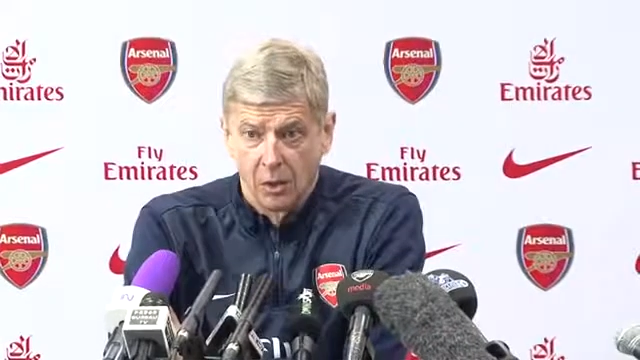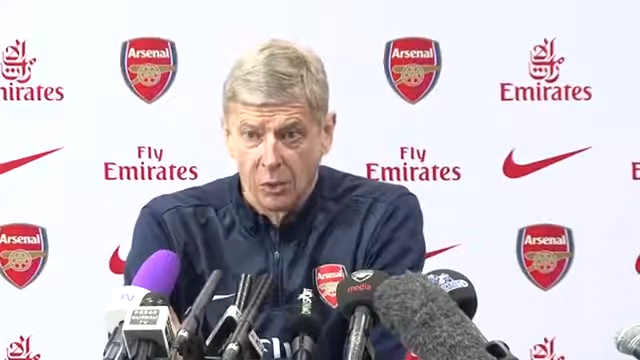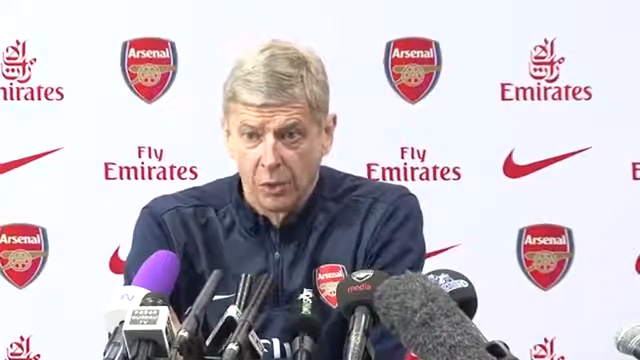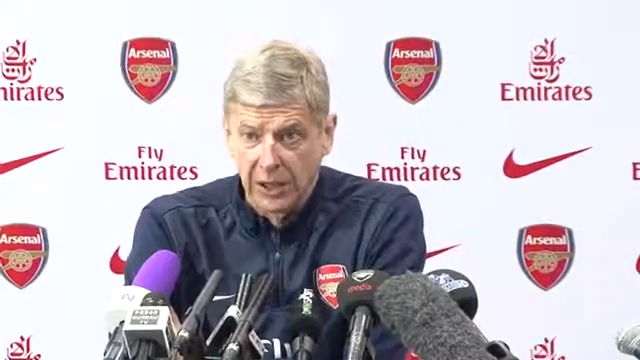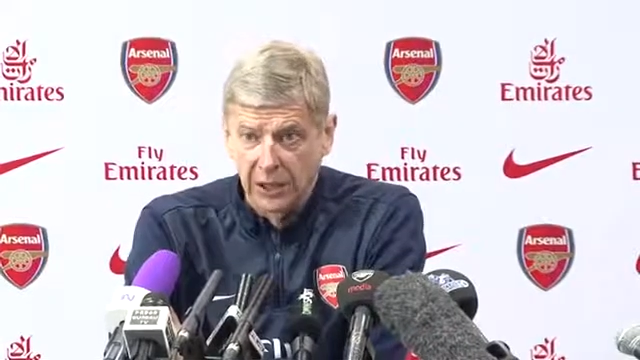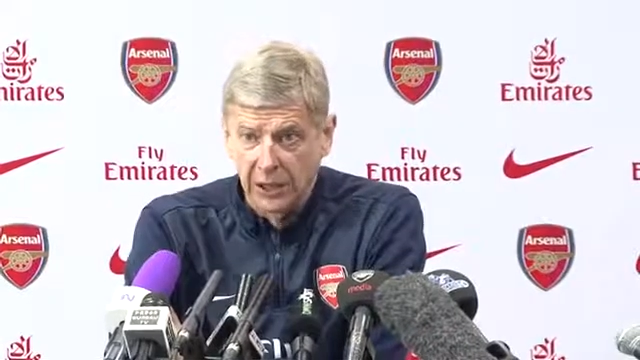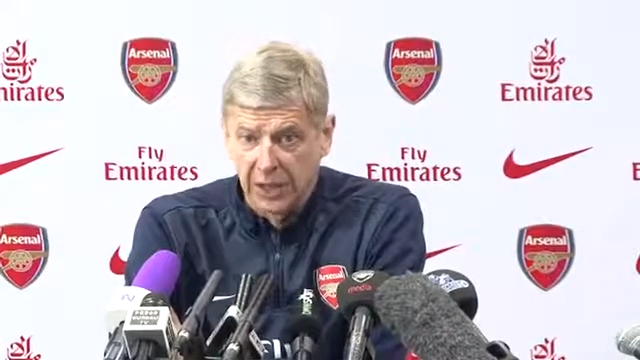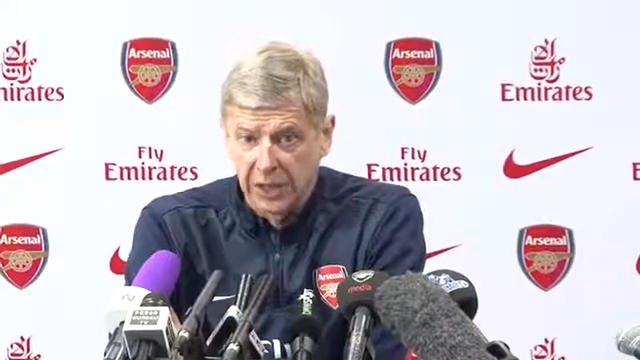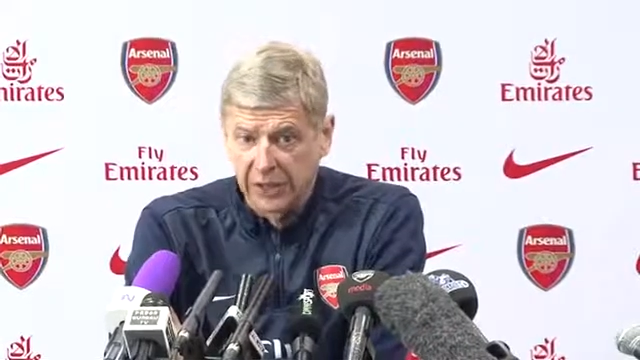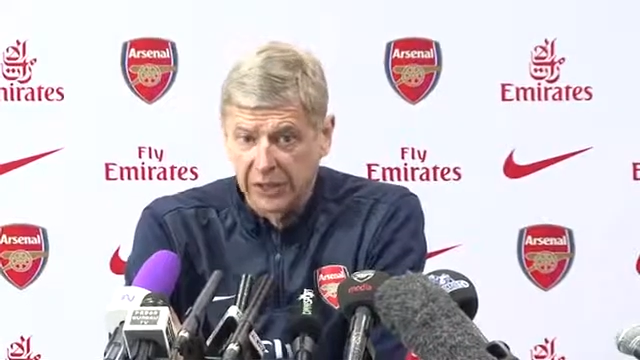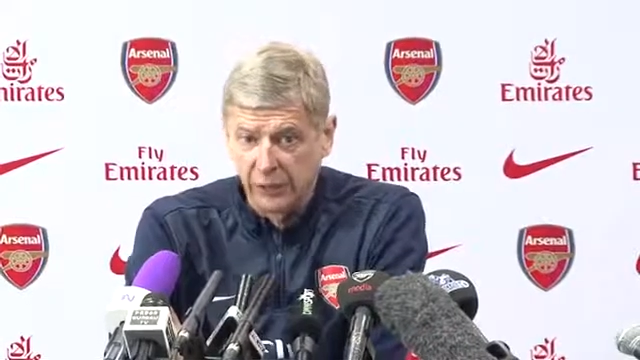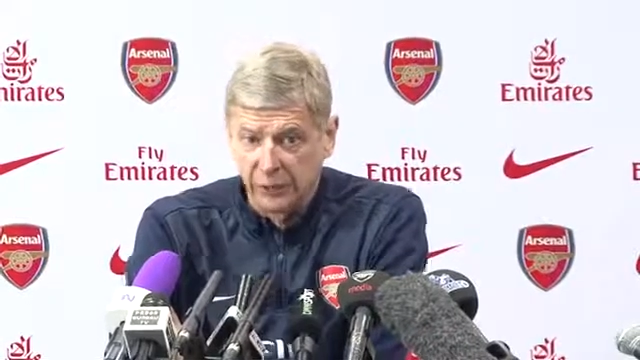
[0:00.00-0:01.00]
Well, I
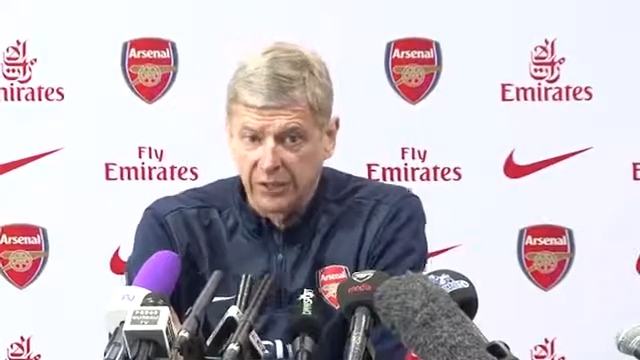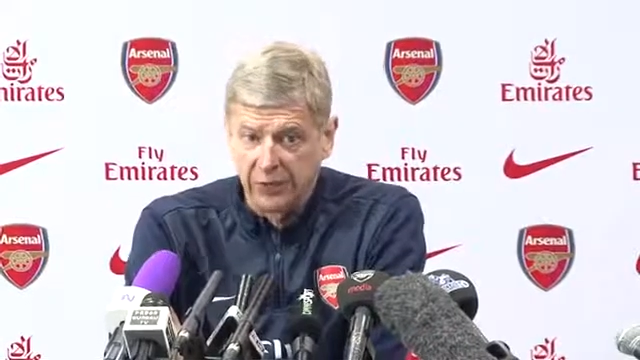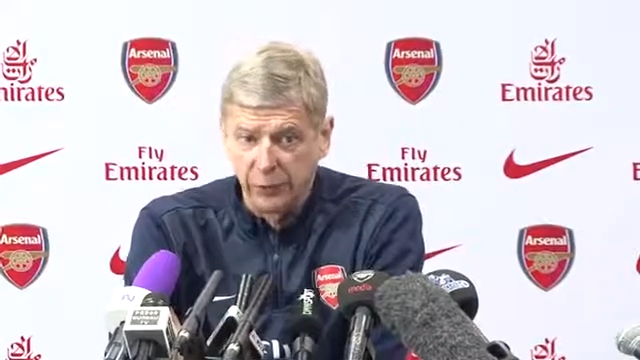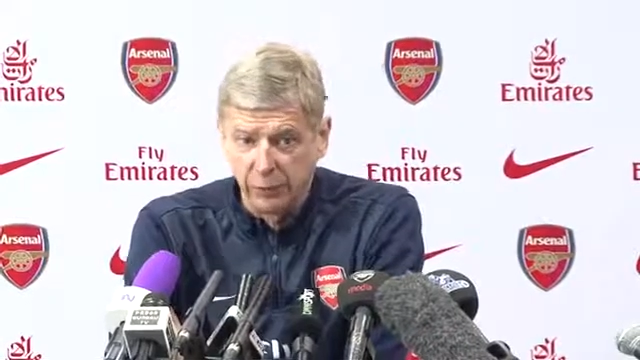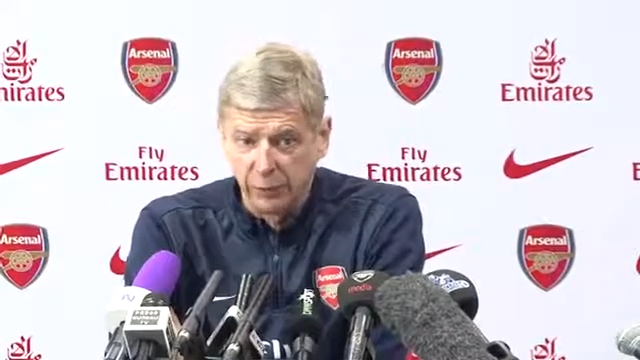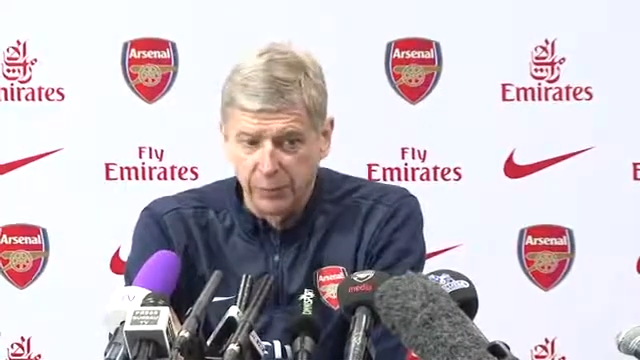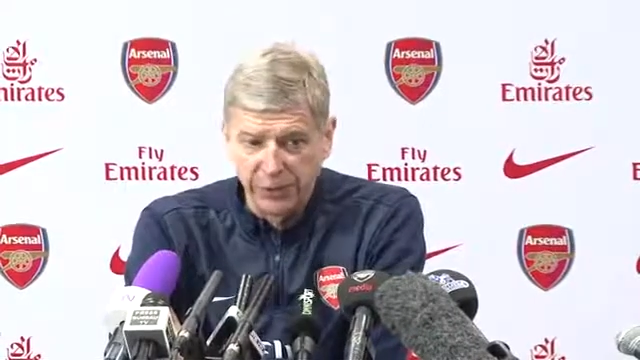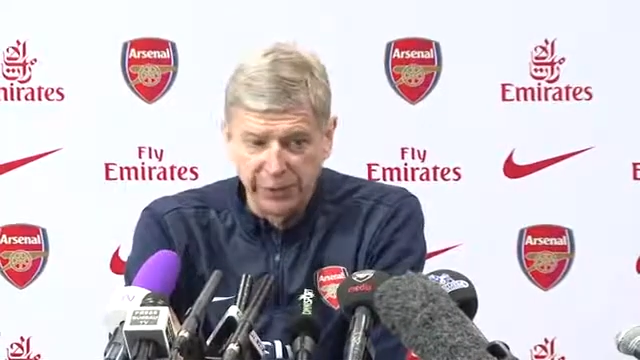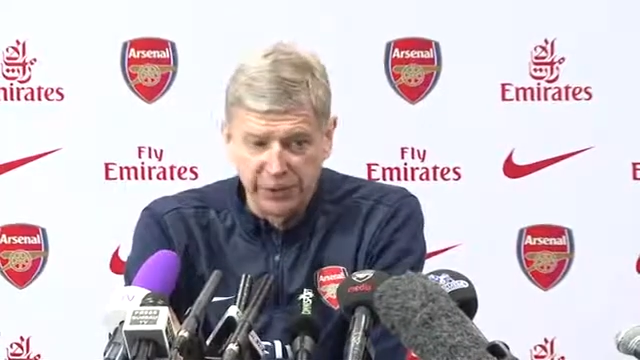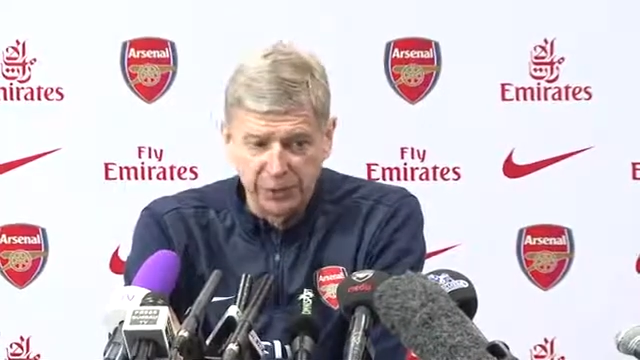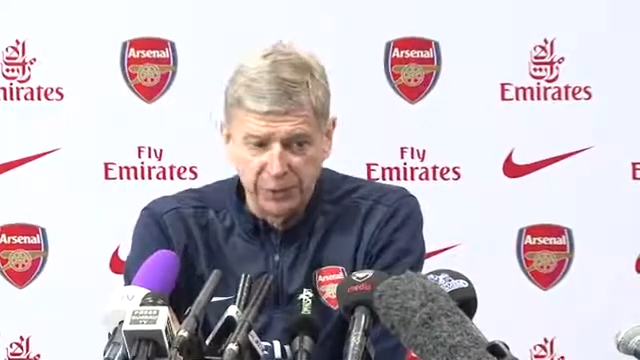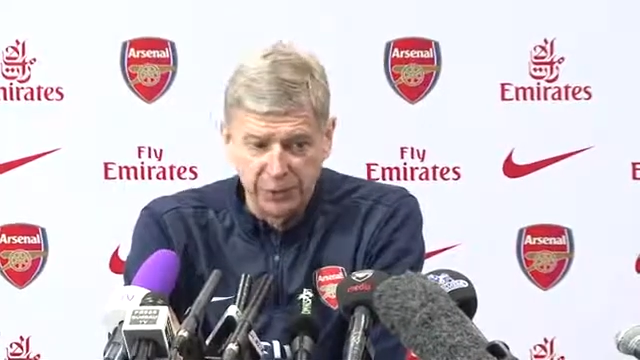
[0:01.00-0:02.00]
cannot give you
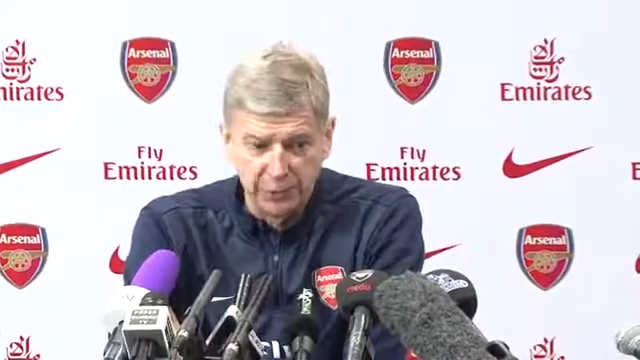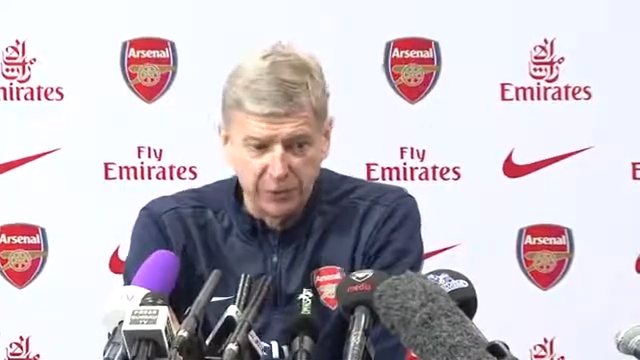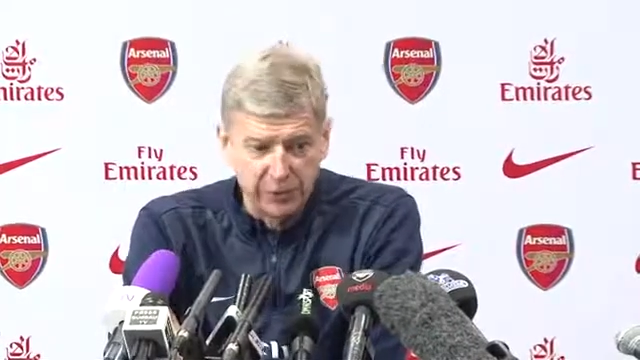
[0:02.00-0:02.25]
complete team news